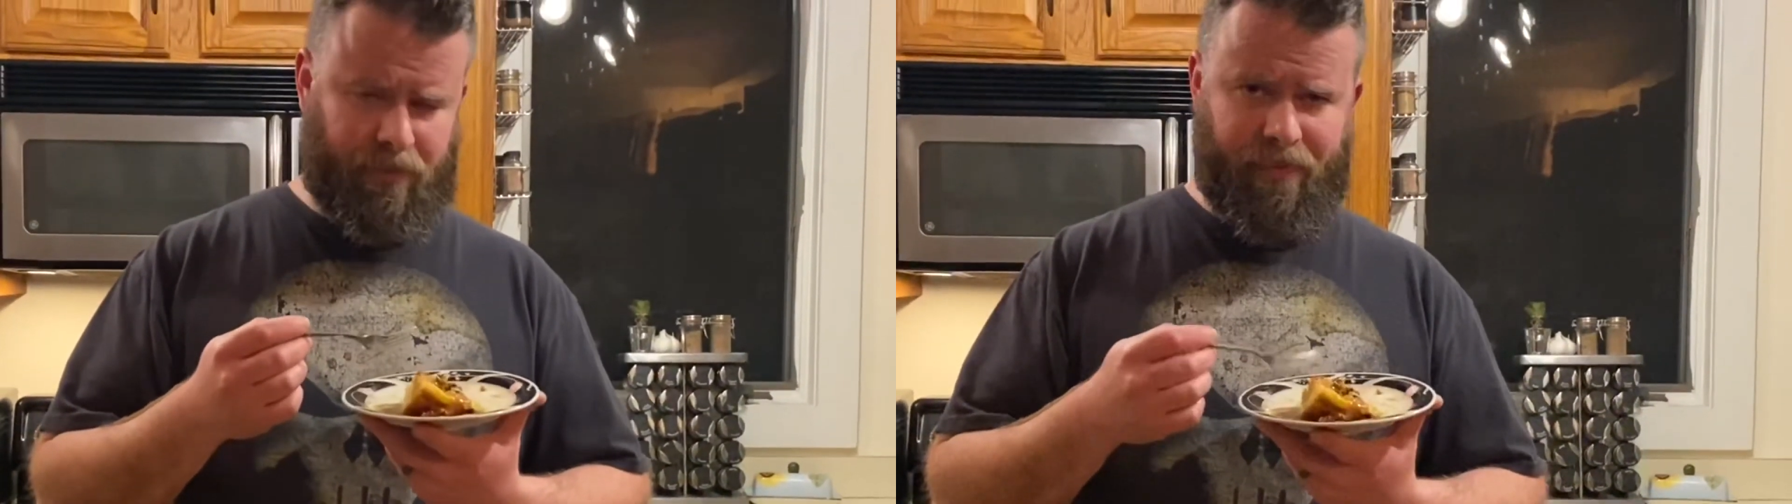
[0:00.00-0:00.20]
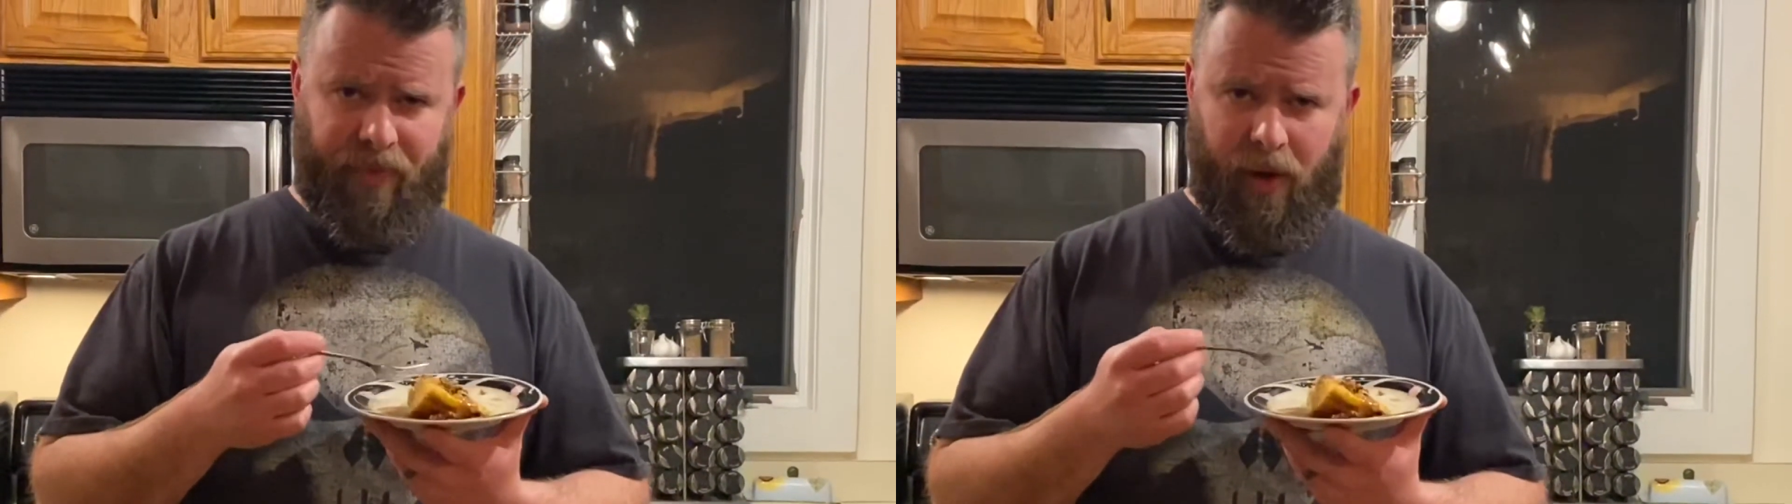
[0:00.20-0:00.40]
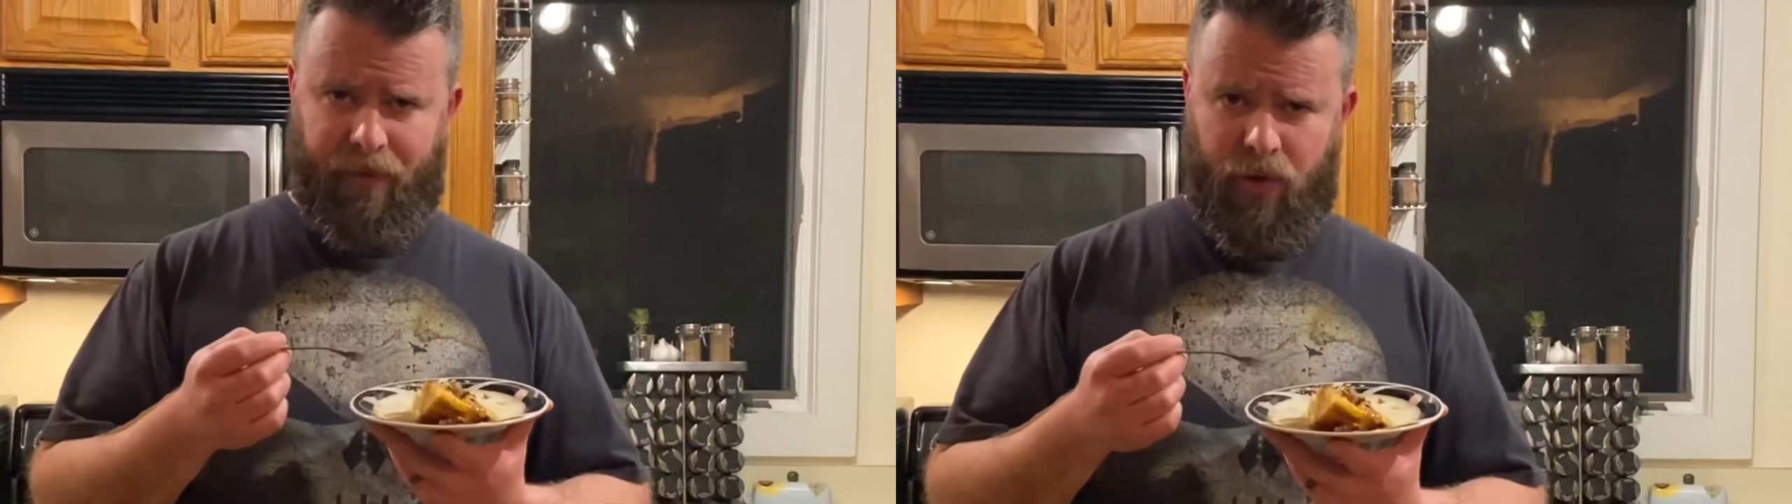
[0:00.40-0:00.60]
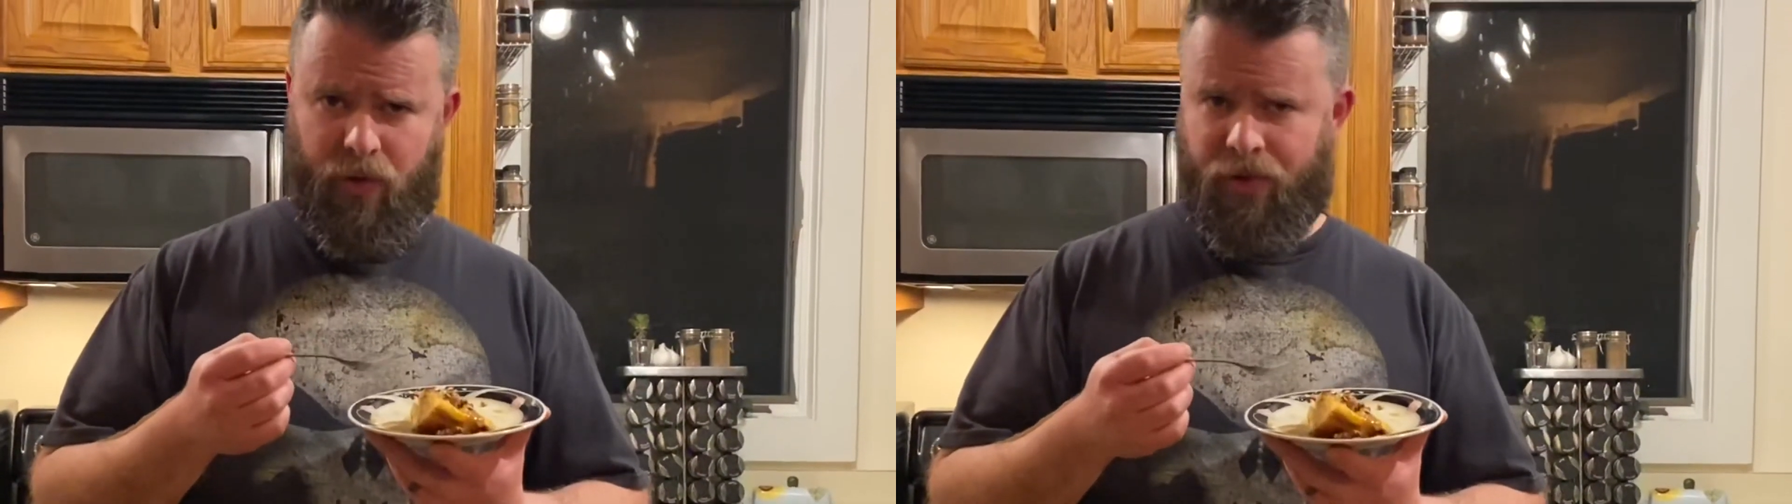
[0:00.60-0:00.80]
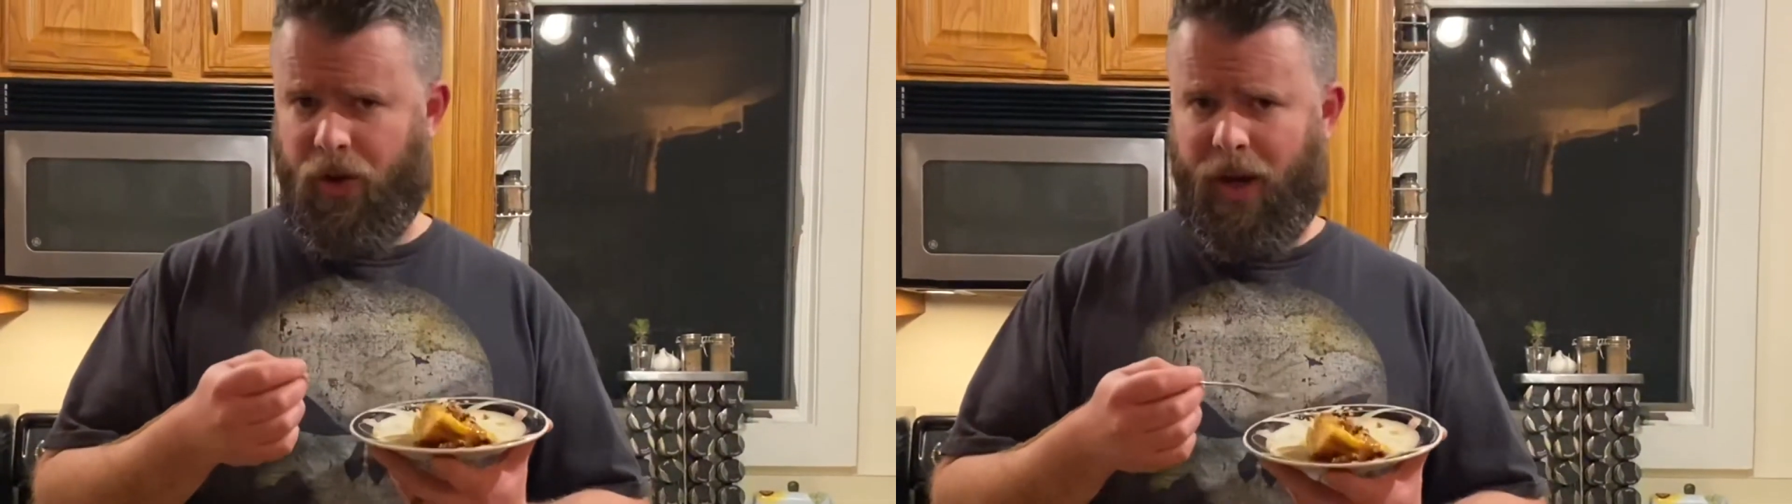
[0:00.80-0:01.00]
if you
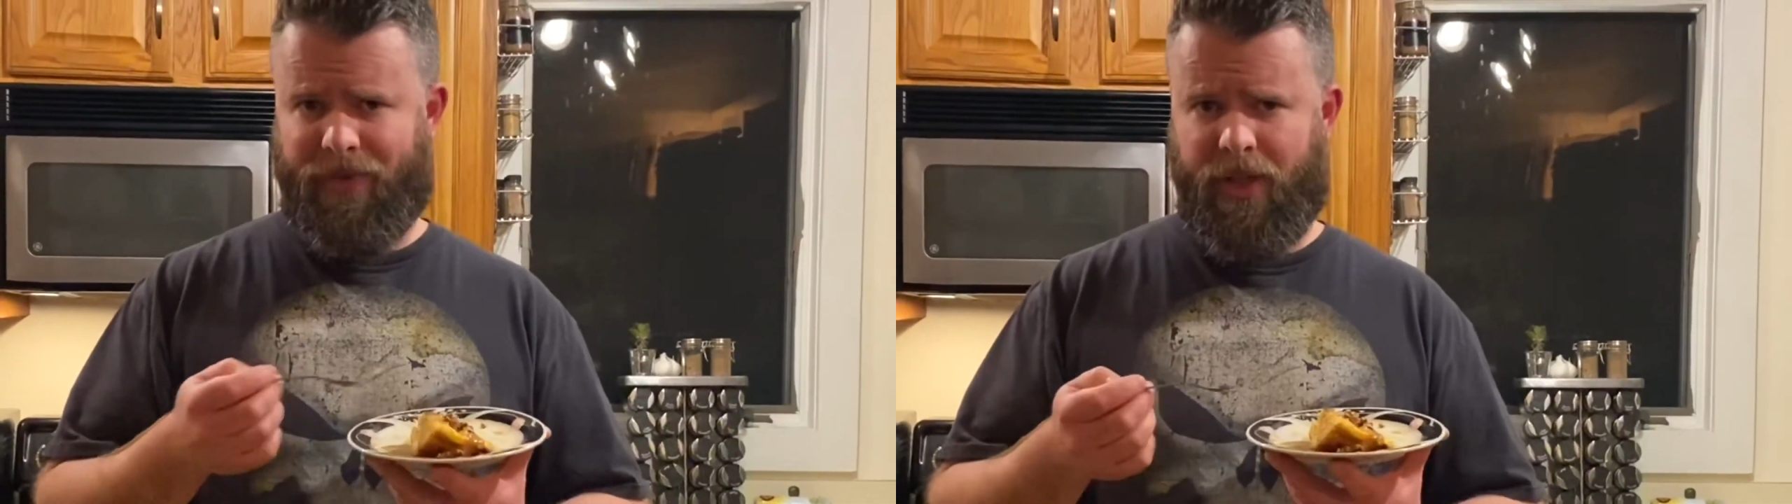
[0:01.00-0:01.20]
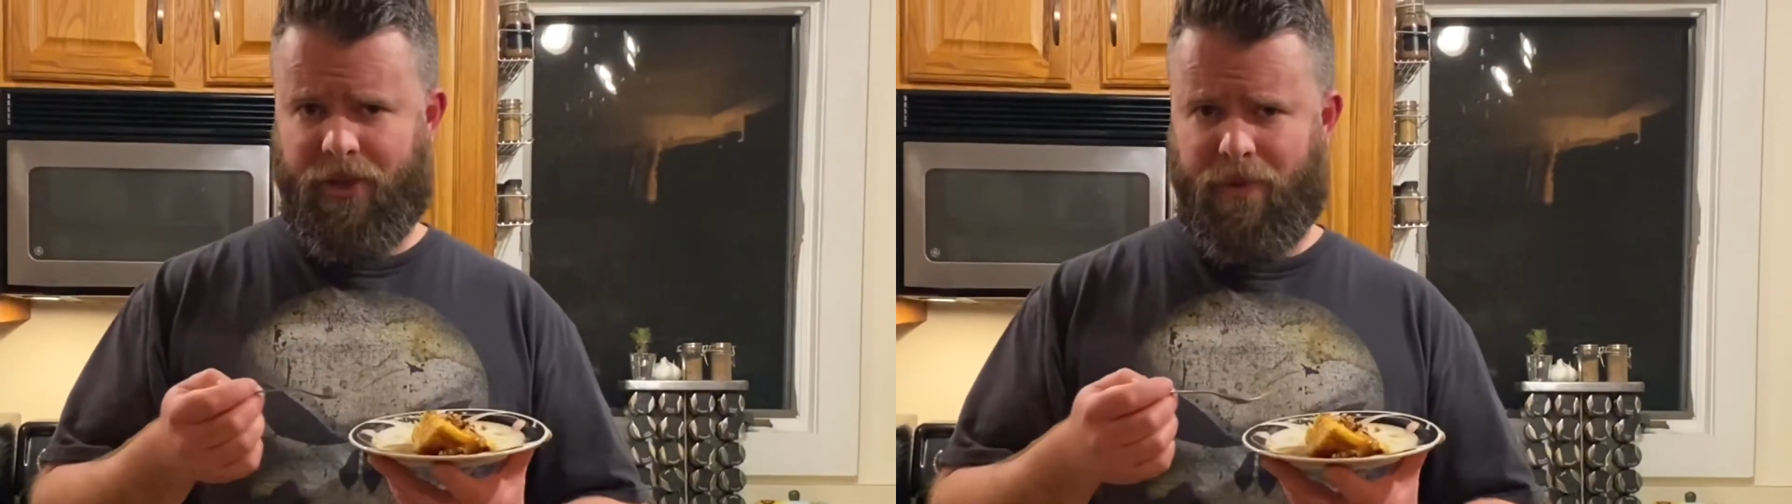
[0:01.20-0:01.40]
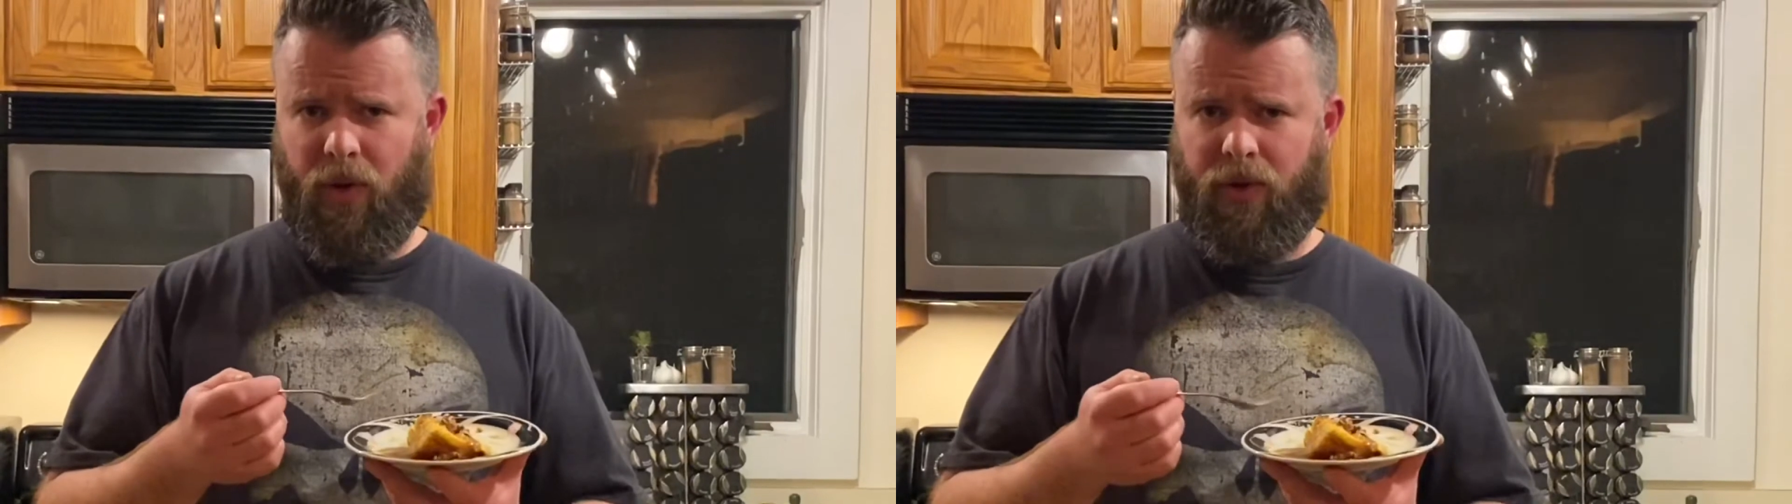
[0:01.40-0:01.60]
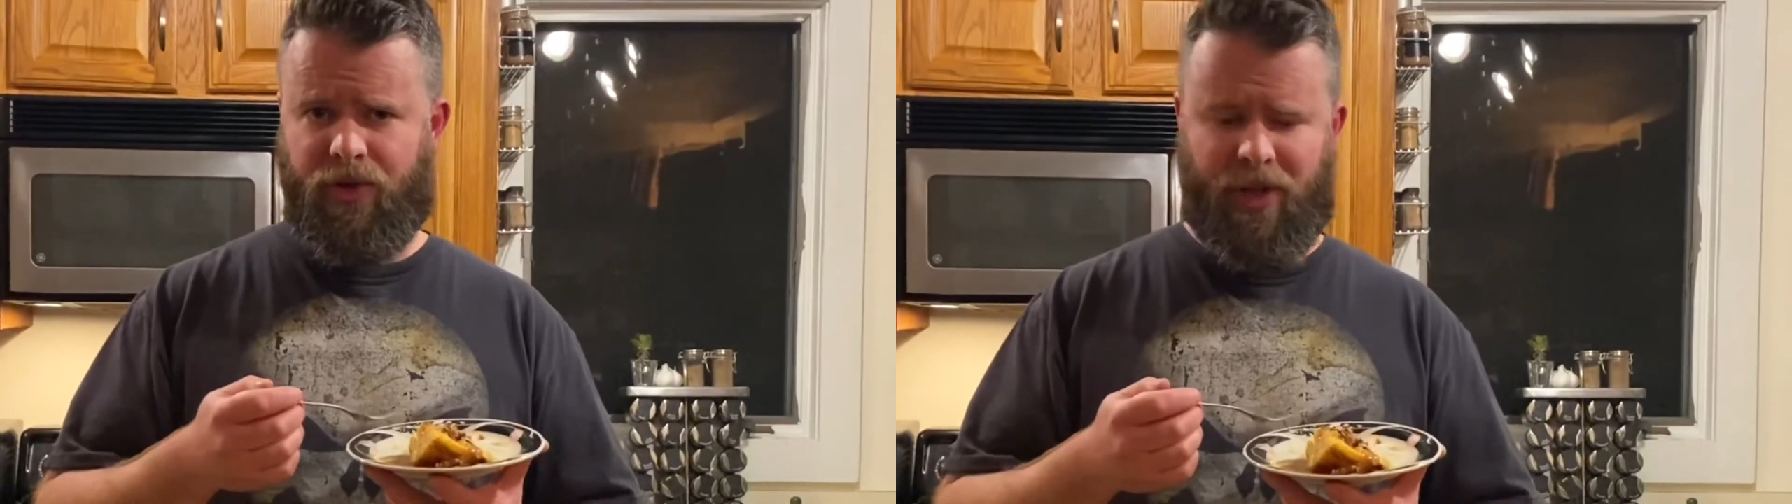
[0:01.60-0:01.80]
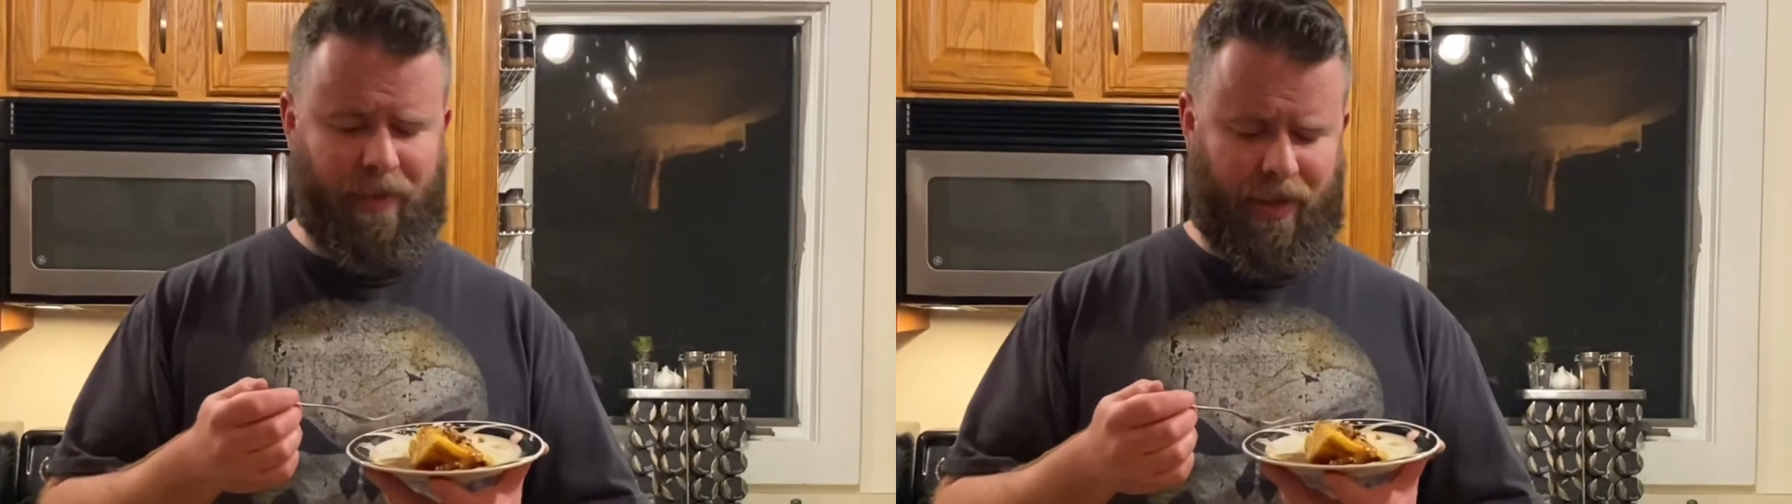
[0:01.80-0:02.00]
use an offset smoker or
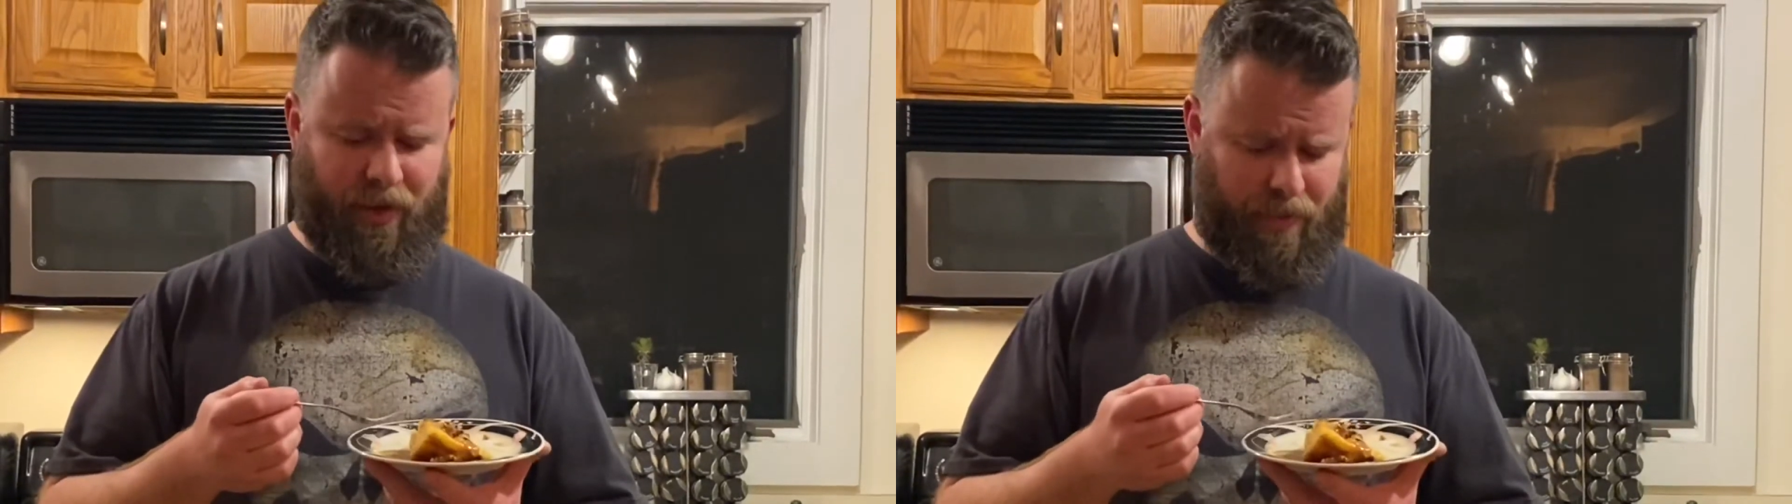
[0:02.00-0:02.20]
something like this,